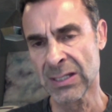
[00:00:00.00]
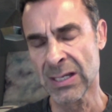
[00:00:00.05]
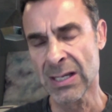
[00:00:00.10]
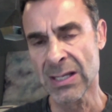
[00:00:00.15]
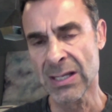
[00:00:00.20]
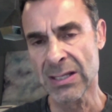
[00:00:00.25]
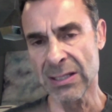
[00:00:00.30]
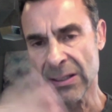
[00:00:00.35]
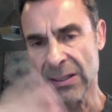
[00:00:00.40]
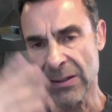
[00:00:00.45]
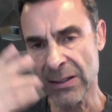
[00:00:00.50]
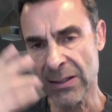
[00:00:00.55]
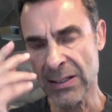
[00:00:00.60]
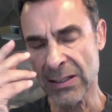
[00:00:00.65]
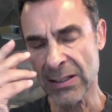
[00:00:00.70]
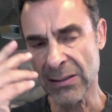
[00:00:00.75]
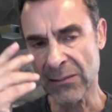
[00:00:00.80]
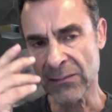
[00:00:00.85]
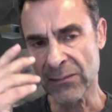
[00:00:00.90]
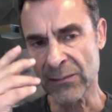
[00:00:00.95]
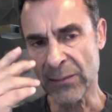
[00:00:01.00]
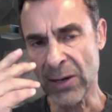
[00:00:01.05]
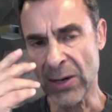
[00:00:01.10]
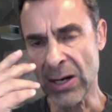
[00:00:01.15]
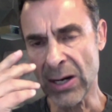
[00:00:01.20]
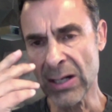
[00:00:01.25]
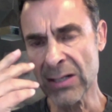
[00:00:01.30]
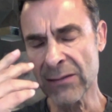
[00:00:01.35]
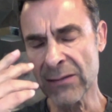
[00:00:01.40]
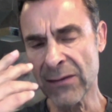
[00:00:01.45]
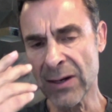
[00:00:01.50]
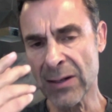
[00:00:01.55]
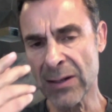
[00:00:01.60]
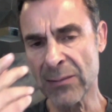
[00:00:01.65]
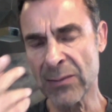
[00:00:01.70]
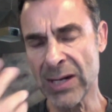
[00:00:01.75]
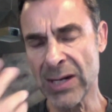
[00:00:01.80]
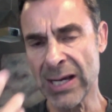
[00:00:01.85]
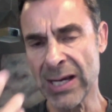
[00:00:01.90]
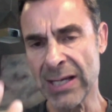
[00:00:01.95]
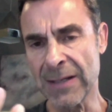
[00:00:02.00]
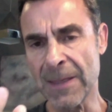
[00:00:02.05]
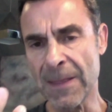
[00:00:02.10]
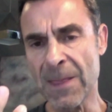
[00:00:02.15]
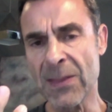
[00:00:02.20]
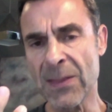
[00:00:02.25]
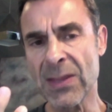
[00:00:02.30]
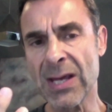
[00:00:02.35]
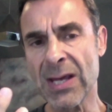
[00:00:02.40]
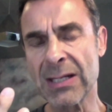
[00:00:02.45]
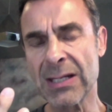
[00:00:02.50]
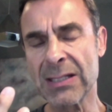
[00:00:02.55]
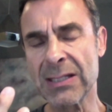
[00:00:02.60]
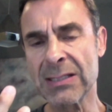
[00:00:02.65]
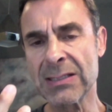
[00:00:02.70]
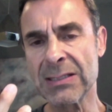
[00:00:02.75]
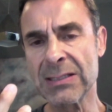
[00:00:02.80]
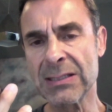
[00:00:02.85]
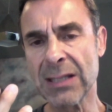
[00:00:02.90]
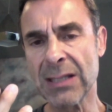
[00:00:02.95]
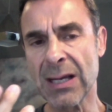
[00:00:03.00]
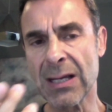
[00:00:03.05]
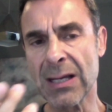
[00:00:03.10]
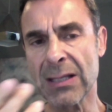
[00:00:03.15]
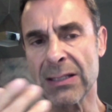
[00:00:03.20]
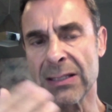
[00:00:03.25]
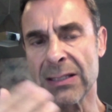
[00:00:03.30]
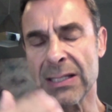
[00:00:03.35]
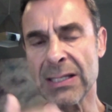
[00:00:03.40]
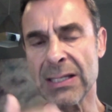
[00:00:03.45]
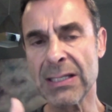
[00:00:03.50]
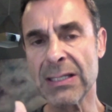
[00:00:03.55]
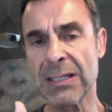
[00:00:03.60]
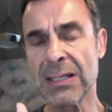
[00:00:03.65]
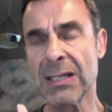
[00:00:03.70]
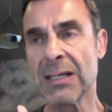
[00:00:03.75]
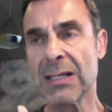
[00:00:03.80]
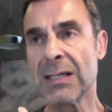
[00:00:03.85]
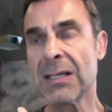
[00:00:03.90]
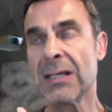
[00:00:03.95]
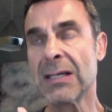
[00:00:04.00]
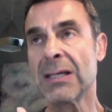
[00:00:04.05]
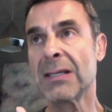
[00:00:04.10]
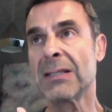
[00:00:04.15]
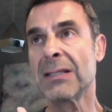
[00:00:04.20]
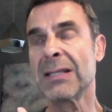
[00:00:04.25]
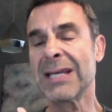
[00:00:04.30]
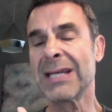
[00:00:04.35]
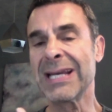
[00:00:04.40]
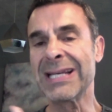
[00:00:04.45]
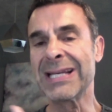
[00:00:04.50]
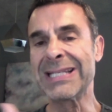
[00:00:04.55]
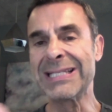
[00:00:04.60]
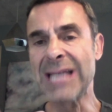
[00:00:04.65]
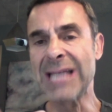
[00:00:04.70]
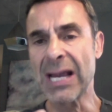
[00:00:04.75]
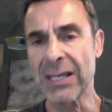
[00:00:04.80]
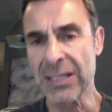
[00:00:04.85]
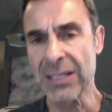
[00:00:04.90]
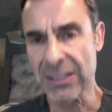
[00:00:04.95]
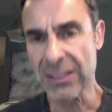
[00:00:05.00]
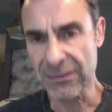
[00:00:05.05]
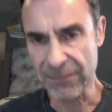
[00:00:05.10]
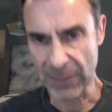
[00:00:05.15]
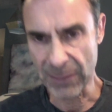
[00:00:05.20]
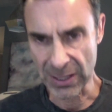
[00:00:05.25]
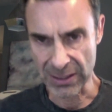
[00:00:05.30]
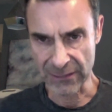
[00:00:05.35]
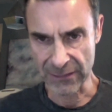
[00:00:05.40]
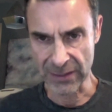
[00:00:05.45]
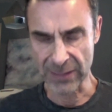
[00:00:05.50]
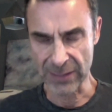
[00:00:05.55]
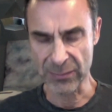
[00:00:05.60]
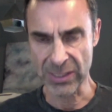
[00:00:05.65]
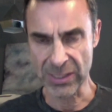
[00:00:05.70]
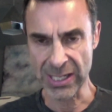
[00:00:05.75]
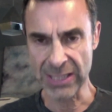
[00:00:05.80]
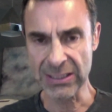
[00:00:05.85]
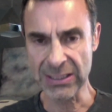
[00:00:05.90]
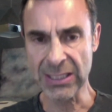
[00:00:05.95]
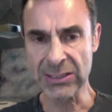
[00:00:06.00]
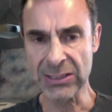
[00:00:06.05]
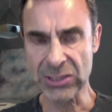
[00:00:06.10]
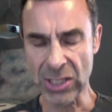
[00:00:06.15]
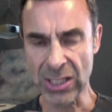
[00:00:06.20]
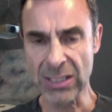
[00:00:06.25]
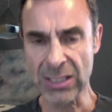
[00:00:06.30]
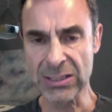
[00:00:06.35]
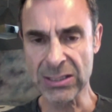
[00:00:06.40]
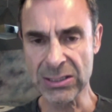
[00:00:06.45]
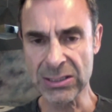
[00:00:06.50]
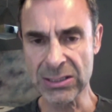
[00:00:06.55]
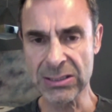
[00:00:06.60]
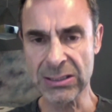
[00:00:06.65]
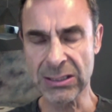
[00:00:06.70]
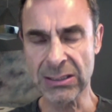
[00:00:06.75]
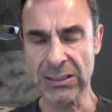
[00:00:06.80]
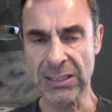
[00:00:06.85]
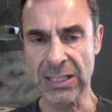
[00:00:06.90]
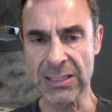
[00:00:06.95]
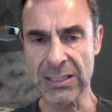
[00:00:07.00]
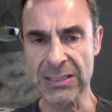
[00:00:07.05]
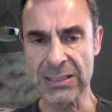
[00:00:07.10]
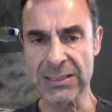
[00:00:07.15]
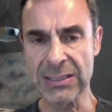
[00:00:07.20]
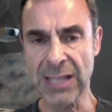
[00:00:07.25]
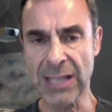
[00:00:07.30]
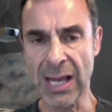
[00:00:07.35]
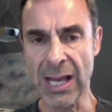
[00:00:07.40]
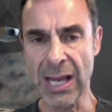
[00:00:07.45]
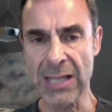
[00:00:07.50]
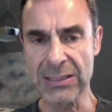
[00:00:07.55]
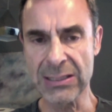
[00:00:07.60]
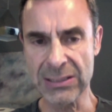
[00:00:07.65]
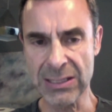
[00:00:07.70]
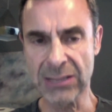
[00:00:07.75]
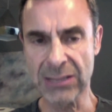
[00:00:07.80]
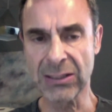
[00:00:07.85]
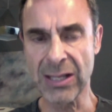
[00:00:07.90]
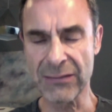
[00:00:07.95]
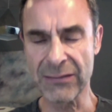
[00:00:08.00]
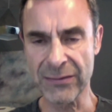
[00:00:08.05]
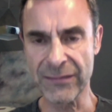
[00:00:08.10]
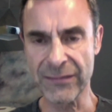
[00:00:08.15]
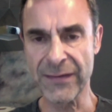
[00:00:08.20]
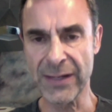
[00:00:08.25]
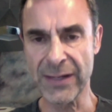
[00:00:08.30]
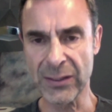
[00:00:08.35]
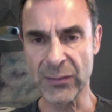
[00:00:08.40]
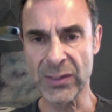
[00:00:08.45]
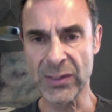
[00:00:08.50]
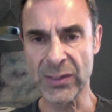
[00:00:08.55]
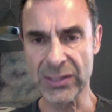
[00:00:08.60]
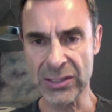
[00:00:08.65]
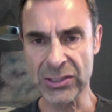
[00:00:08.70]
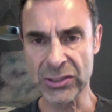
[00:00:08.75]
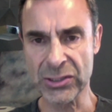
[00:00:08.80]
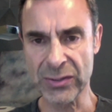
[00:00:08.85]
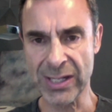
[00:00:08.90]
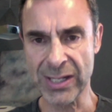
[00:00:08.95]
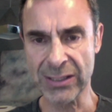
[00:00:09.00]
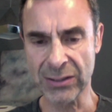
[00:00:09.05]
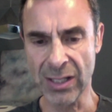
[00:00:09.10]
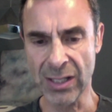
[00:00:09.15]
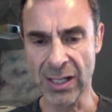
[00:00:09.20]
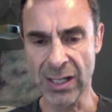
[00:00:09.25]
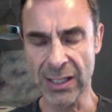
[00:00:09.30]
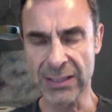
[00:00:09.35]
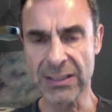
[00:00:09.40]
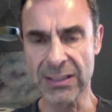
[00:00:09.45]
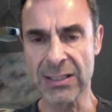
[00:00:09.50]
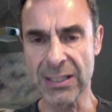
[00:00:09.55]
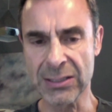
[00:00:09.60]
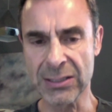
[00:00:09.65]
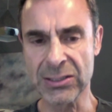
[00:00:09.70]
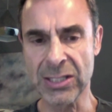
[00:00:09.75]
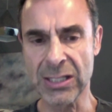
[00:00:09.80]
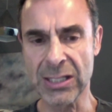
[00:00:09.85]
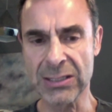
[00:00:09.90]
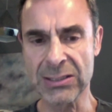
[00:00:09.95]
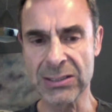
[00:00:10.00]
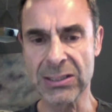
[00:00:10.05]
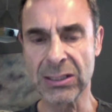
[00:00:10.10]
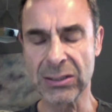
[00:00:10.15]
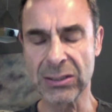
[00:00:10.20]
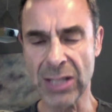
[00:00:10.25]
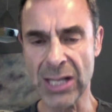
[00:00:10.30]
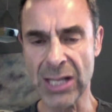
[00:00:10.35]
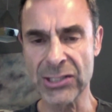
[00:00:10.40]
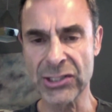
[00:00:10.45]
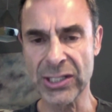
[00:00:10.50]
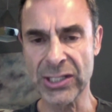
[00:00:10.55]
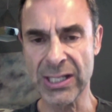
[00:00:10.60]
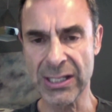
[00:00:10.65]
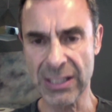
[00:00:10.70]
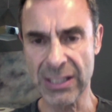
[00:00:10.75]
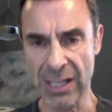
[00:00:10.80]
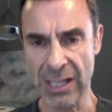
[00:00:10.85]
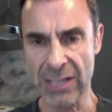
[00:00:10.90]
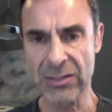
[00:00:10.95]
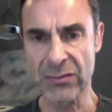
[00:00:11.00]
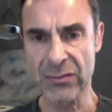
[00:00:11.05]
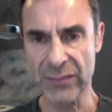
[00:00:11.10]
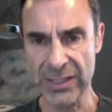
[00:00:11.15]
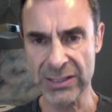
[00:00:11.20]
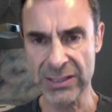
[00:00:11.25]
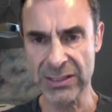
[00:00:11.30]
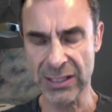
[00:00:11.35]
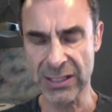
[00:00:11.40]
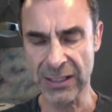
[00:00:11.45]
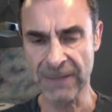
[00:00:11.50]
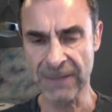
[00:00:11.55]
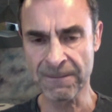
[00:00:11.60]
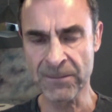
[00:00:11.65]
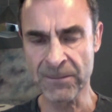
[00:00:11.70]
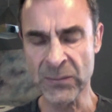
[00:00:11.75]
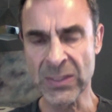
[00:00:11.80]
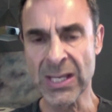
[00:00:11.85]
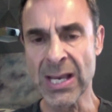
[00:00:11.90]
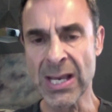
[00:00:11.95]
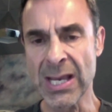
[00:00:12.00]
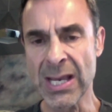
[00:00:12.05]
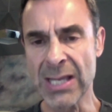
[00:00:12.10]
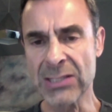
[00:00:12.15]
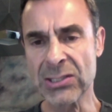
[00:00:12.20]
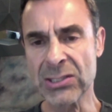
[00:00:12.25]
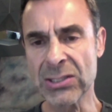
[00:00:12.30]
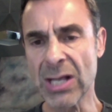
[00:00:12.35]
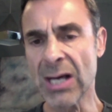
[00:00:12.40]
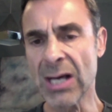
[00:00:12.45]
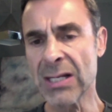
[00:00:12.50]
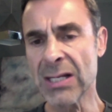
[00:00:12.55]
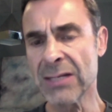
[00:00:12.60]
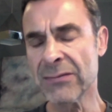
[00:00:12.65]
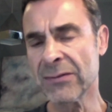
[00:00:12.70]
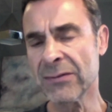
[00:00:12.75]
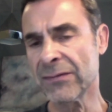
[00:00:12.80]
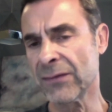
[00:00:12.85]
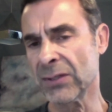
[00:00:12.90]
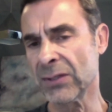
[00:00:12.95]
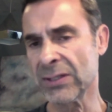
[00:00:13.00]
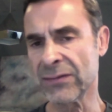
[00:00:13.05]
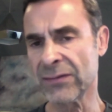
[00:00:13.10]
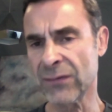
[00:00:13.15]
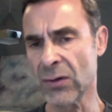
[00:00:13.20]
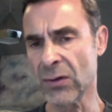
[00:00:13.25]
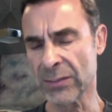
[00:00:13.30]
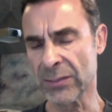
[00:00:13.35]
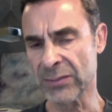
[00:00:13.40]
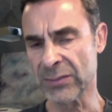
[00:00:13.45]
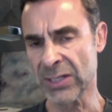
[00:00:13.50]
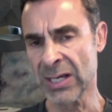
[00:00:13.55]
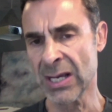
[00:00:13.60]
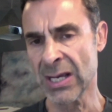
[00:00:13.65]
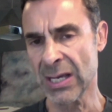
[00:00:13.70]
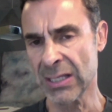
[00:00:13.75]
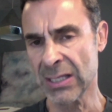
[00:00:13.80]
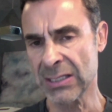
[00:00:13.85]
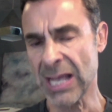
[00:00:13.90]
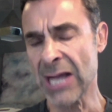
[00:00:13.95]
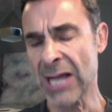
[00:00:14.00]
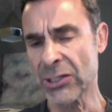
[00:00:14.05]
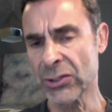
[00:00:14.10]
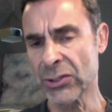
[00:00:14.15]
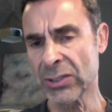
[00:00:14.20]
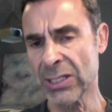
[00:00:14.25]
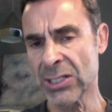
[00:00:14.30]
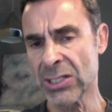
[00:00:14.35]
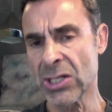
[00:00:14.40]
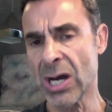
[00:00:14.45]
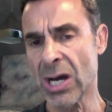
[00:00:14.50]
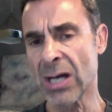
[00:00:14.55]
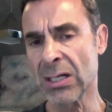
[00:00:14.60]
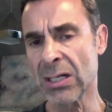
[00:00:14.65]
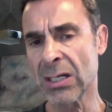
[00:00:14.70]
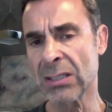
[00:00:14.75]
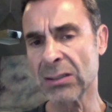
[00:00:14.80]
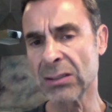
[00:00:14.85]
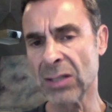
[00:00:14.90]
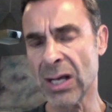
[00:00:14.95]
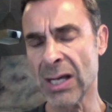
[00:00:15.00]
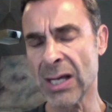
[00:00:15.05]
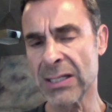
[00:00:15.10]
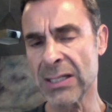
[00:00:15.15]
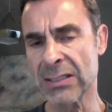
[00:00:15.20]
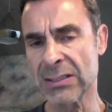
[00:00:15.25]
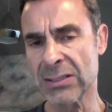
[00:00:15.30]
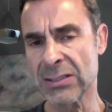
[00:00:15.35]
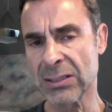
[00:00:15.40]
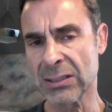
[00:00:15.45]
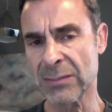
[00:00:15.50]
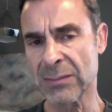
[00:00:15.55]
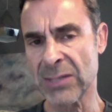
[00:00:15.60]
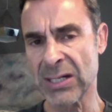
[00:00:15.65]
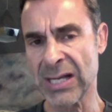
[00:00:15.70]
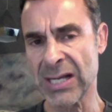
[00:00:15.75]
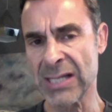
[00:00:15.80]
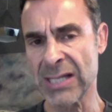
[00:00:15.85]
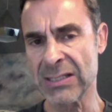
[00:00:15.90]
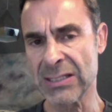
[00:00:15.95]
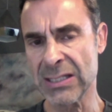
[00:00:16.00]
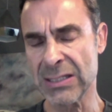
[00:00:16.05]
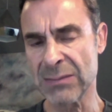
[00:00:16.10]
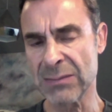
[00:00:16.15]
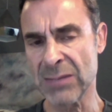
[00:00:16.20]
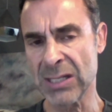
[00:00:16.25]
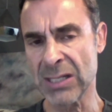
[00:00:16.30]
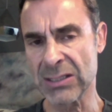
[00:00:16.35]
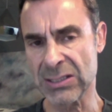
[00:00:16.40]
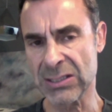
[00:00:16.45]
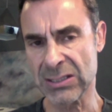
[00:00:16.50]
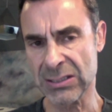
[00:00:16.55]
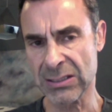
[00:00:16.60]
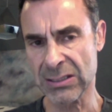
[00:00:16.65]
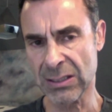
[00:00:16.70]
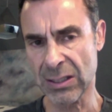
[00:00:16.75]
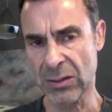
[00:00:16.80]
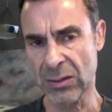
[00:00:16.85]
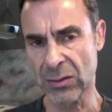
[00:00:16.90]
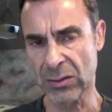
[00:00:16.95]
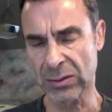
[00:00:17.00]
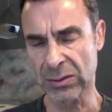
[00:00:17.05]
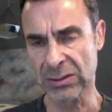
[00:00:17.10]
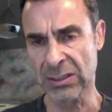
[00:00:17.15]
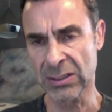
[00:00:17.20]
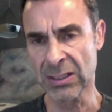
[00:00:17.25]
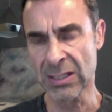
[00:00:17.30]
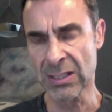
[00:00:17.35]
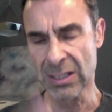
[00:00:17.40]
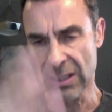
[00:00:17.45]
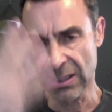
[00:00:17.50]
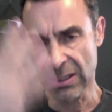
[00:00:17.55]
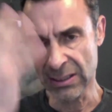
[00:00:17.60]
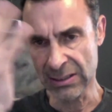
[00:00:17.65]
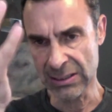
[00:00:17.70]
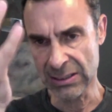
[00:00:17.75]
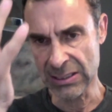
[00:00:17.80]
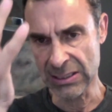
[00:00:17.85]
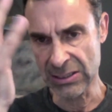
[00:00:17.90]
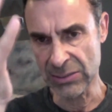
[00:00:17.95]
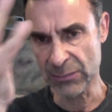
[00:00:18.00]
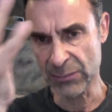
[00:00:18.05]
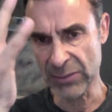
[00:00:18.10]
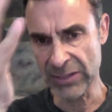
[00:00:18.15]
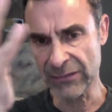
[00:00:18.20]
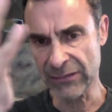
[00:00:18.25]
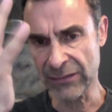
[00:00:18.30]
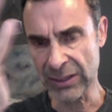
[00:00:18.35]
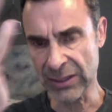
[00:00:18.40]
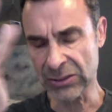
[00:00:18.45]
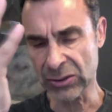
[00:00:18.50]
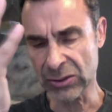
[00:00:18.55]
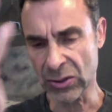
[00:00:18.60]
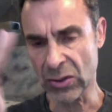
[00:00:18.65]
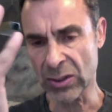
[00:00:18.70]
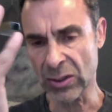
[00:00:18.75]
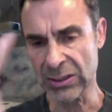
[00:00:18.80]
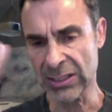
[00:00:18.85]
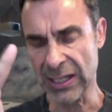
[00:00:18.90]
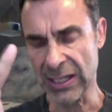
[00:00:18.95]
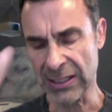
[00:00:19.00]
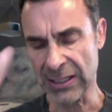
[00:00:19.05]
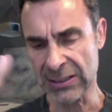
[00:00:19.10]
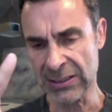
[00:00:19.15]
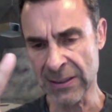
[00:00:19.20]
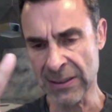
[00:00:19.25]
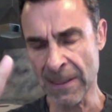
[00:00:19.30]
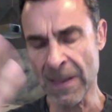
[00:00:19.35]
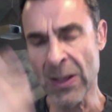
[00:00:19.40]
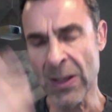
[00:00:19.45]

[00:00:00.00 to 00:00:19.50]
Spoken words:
the part of our brain that is the executive part of our brain that does that is has the love affair with the straight line, that does the logicking and the reasoning, it's not even fully formed. It's actually not online until about 18 months old, is this prefrontal cortex.